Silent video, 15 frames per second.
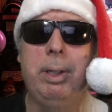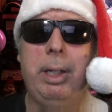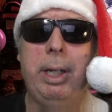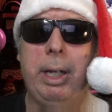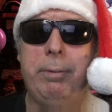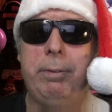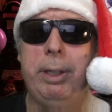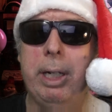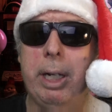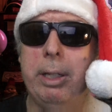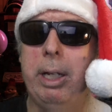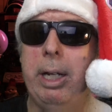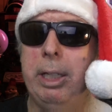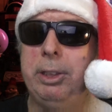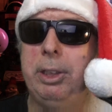every other
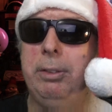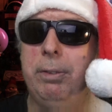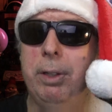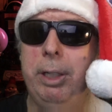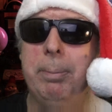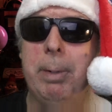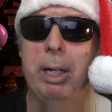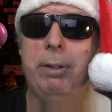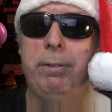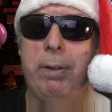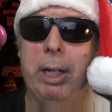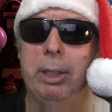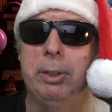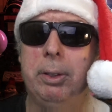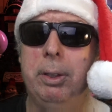SUV
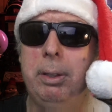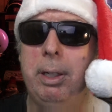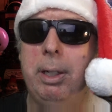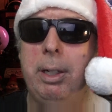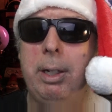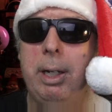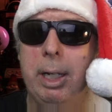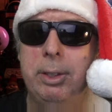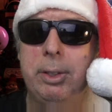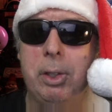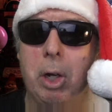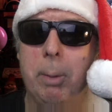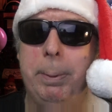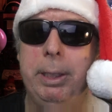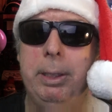manufacturer has
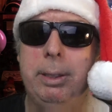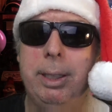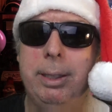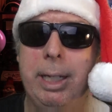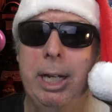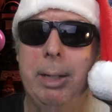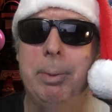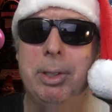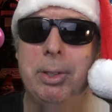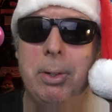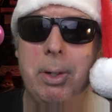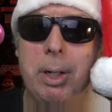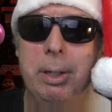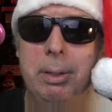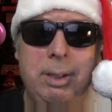copied the damn
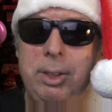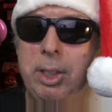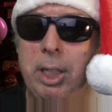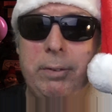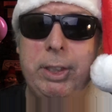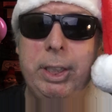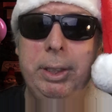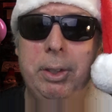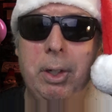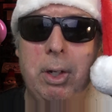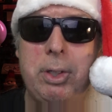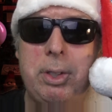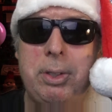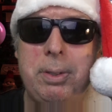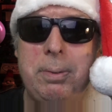design. Servicing
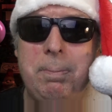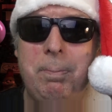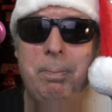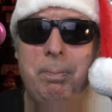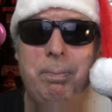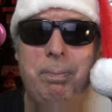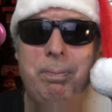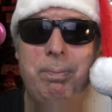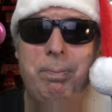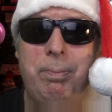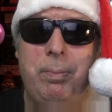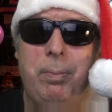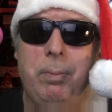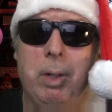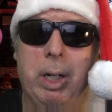costs,
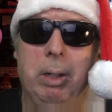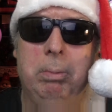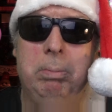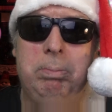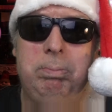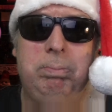well,